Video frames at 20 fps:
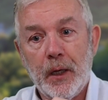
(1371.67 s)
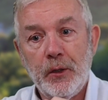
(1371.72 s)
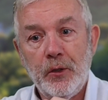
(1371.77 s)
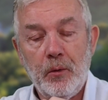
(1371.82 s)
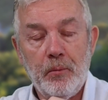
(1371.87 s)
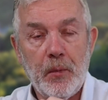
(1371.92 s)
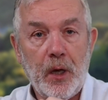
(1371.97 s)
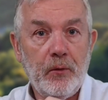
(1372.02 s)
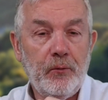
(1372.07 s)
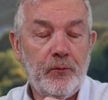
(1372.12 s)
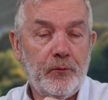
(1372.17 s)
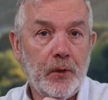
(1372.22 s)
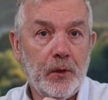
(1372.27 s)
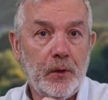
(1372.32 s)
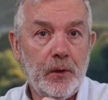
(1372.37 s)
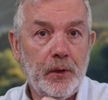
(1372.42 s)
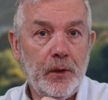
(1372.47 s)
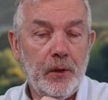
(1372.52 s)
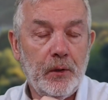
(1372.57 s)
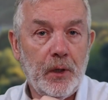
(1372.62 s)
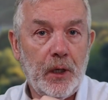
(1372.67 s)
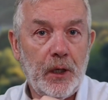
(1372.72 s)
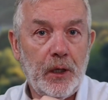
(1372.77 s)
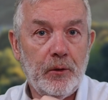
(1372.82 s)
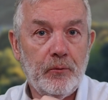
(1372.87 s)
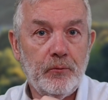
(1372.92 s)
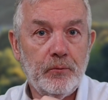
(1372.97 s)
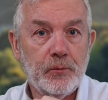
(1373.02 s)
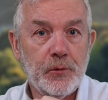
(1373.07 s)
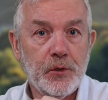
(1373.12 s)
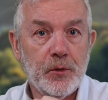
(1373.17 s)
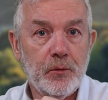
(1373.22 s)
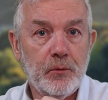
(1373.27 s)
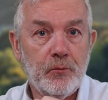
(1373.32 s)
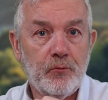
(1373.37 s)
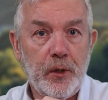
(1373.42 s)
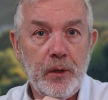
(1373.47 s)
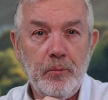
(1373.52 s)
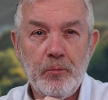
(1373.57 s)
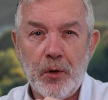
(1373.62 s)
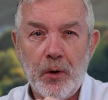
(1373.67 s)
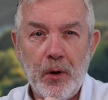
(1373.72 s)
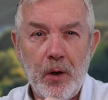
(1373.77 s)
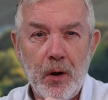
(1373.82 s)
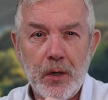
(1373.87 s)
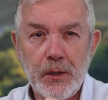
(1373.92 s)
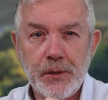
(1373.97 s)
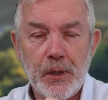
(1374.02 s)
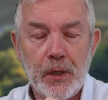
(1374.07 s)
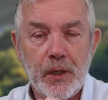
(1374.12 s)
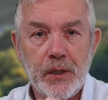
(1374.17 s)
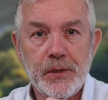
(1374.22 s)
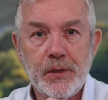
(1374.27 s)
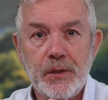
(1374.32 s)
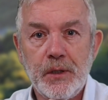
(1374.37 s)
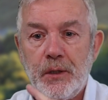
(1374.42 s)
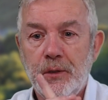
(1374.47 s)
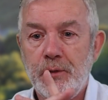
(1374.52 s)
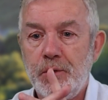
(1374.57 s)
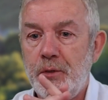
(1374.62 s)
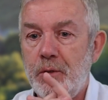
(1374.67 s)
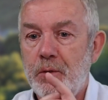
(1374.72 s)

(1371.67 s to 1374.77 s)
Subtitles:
You may feel that you need to reprioritize things.